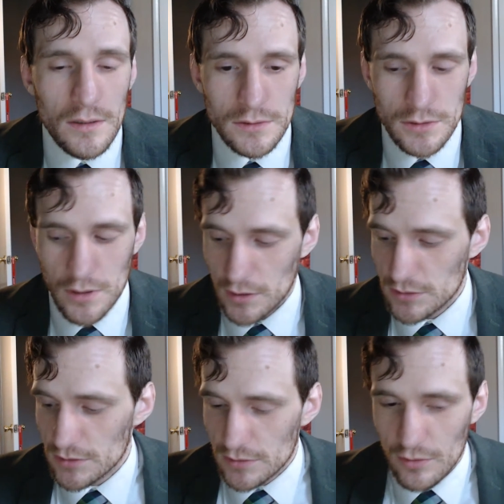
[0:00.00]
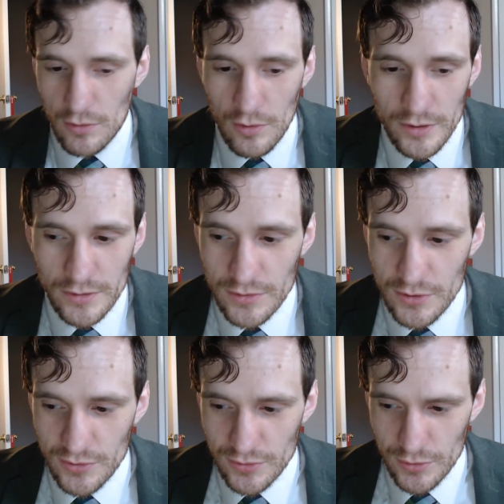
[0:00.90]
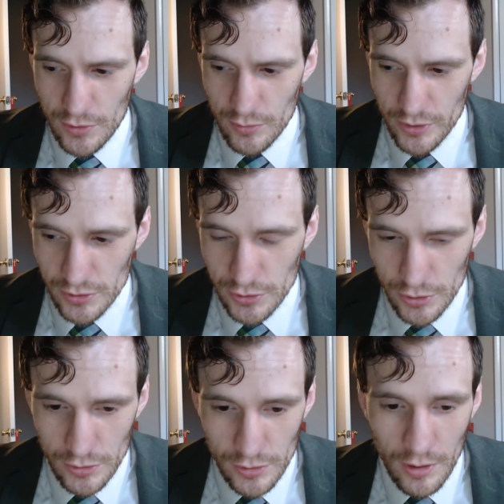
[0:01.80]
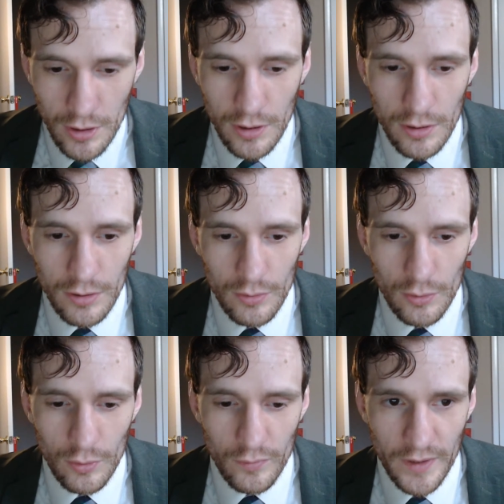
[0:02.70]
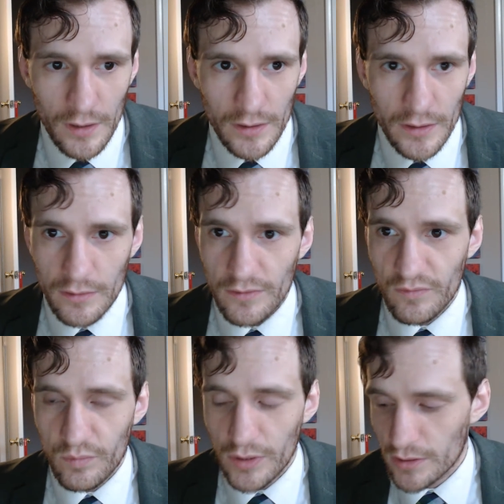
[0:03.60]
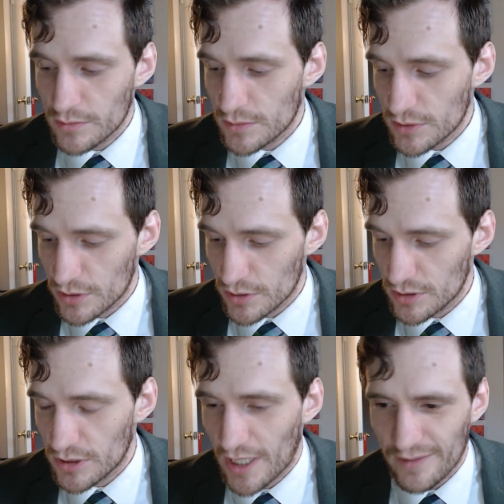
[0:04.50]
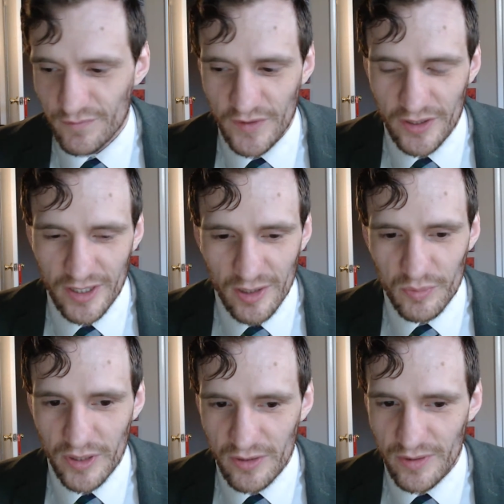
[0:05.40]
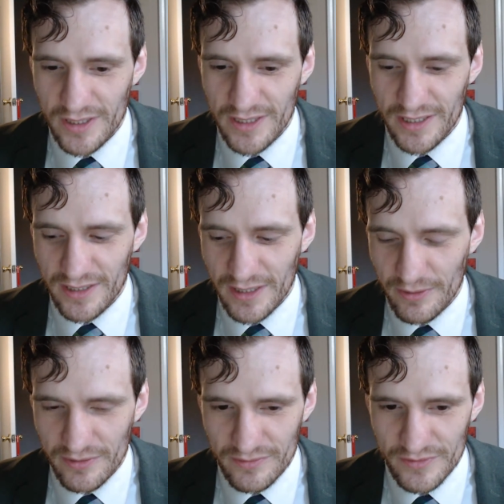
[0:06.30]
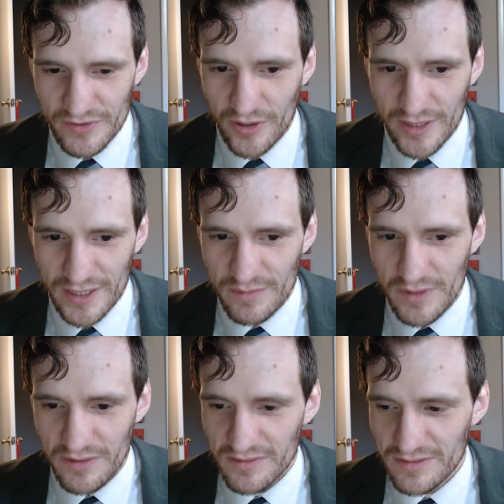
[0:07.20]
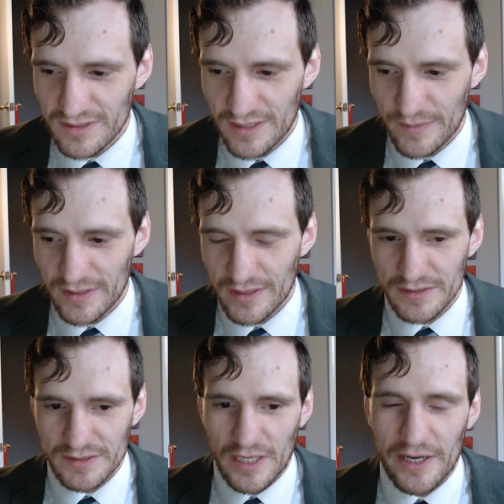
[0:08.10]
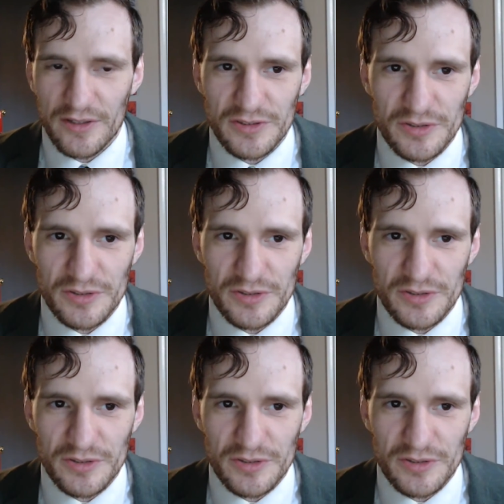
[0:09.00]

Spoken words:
toss a coin to your Witcher, oh Valley of Plenty. I figured it out pretty quick that they were starting in the middle. I mean, I also